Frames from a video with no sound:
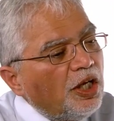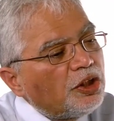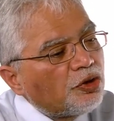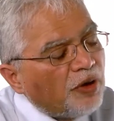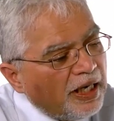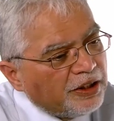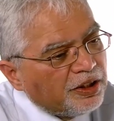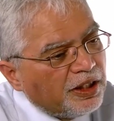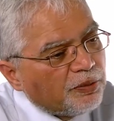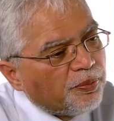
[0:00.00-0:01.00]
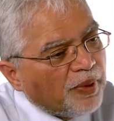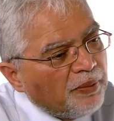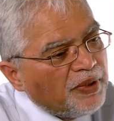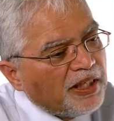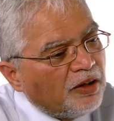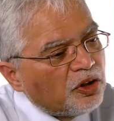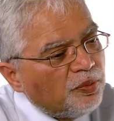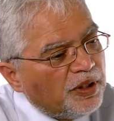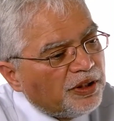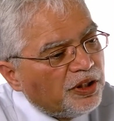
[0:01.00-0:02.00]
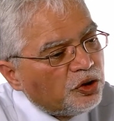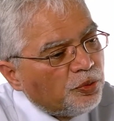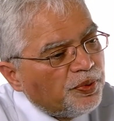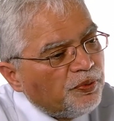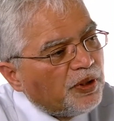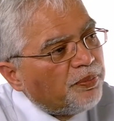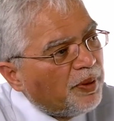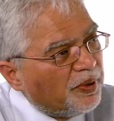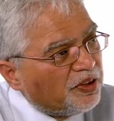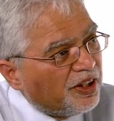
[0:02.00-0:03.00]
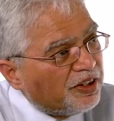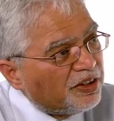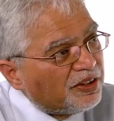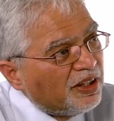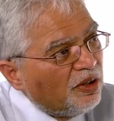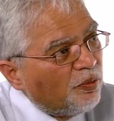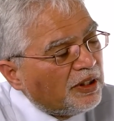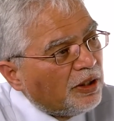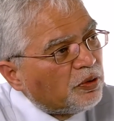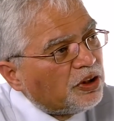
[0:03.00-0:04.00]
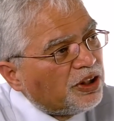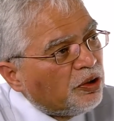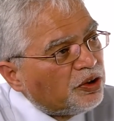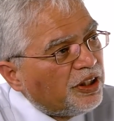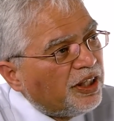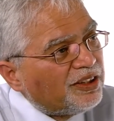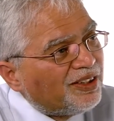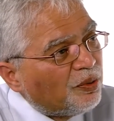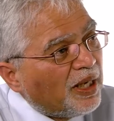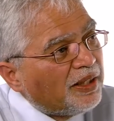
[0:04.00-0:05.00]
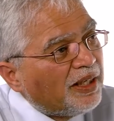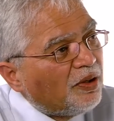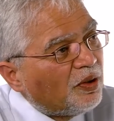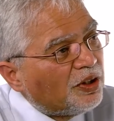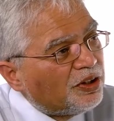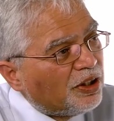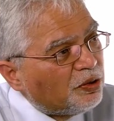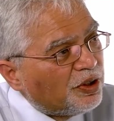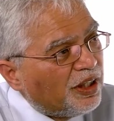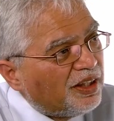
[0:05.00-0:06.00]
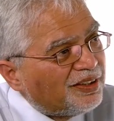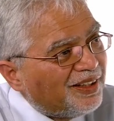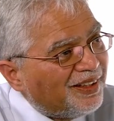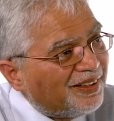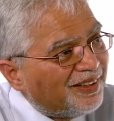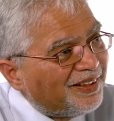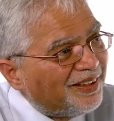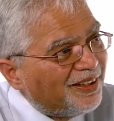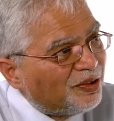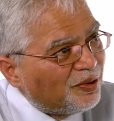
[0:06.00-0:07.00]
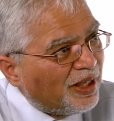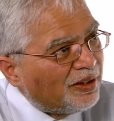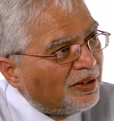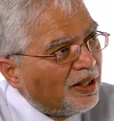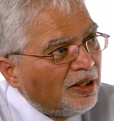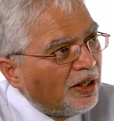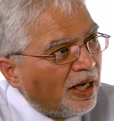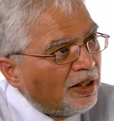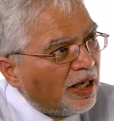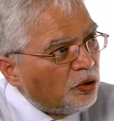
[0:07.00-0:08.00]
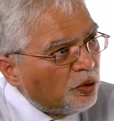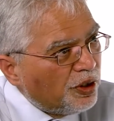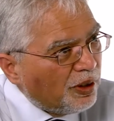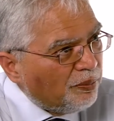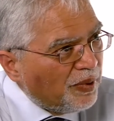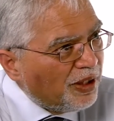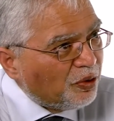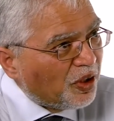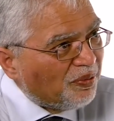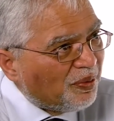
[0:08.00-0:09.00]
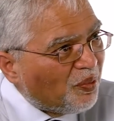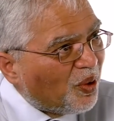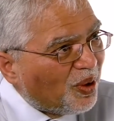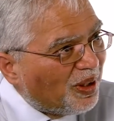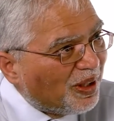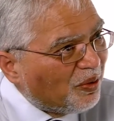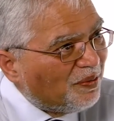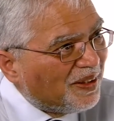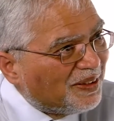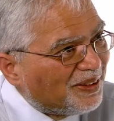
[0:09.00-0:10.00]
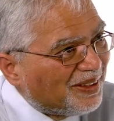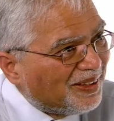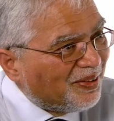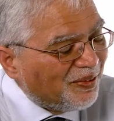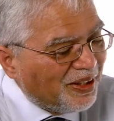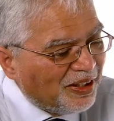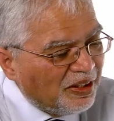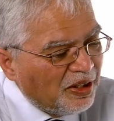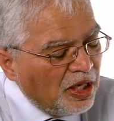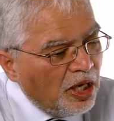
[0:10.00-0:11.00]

It's right that primary accountability should be with the perpetrators, whether it was the genocidaires in Rwanda or the genocidaires in Sudan. And I don't think I'm here talking about moral equivalence of anything.